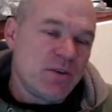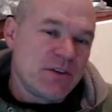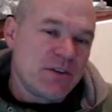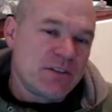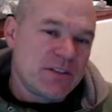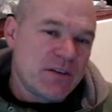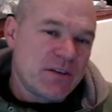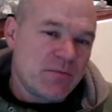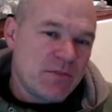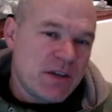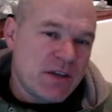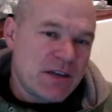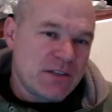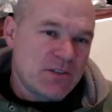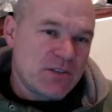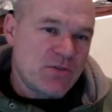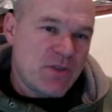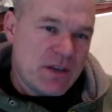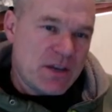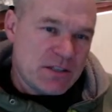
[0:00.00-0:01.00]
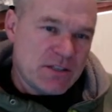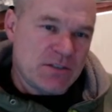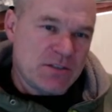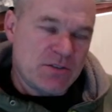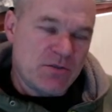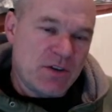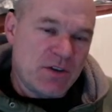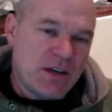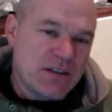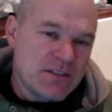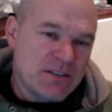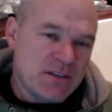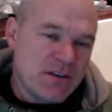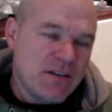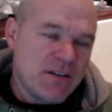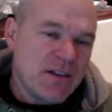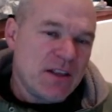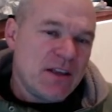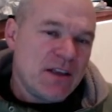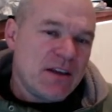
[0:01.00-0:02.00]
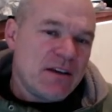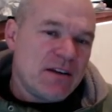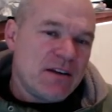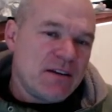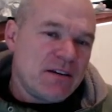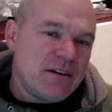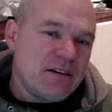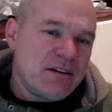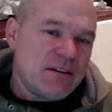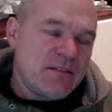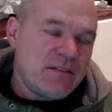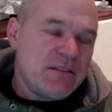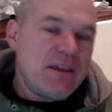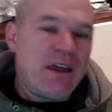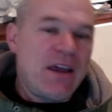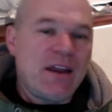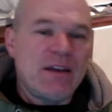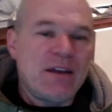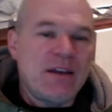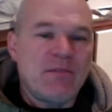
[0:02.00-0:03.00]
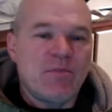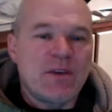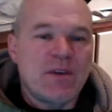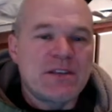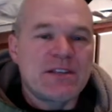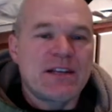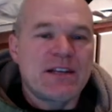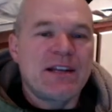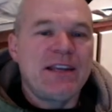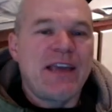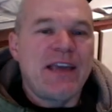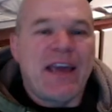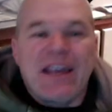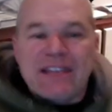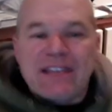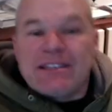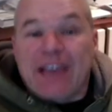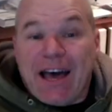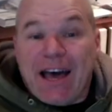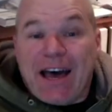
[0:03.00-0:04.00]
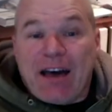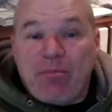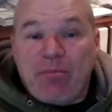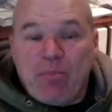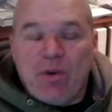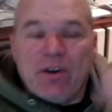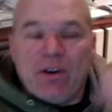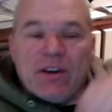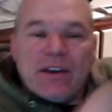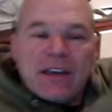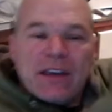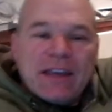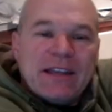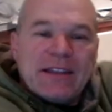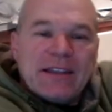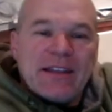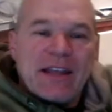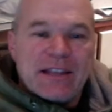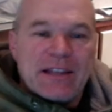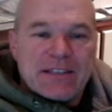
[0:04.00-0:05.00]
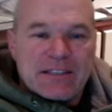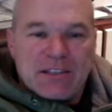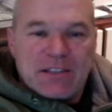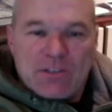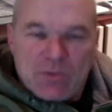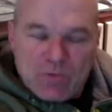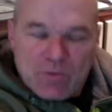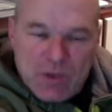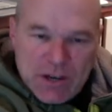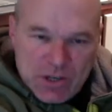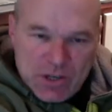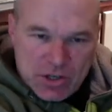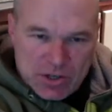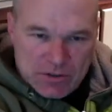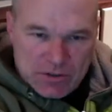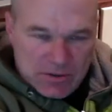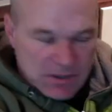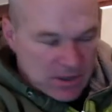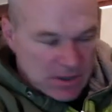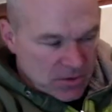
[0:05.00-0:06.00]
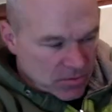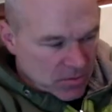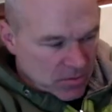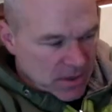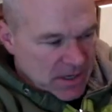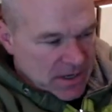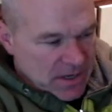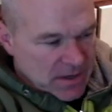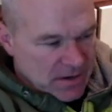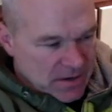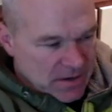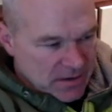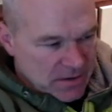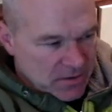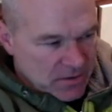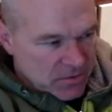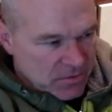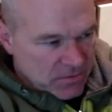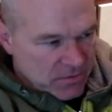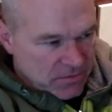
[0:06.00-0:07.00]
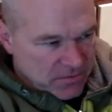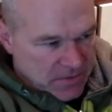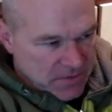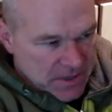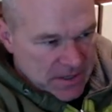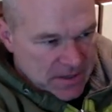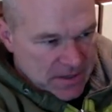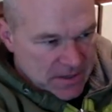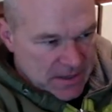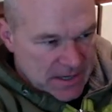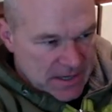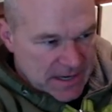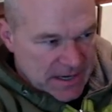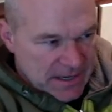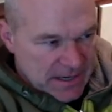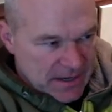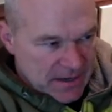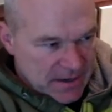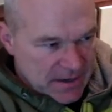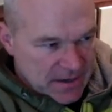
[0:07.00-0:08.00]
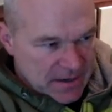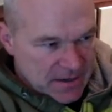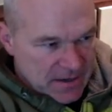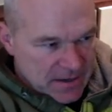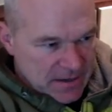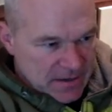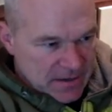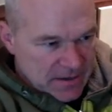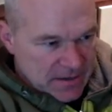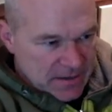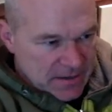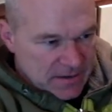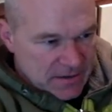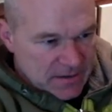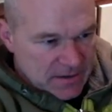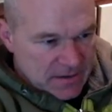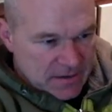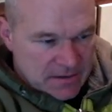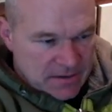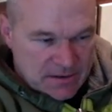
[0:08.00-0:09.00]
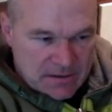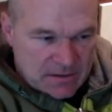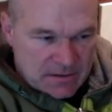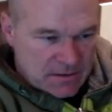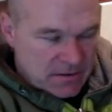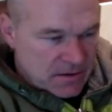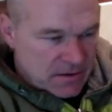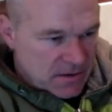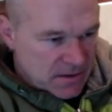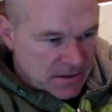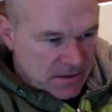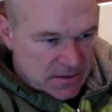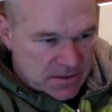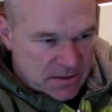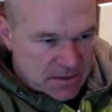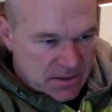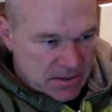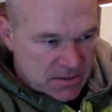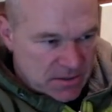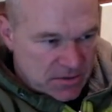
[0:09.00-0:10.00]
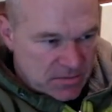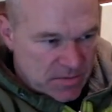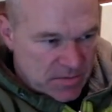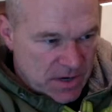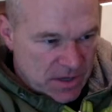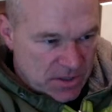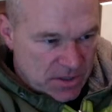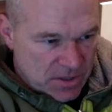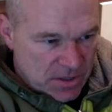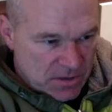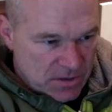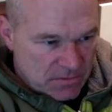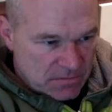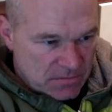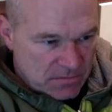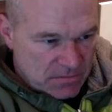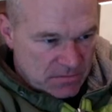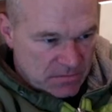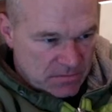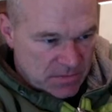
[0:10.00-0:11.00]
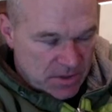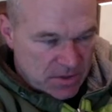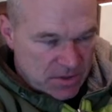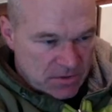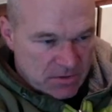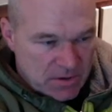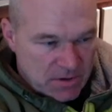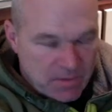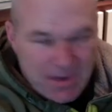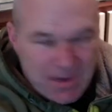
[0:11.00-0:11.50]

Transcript: some nice dresses together, that basically adds up in that situation where you feel like, oh God, it's just too much, you know? I mean,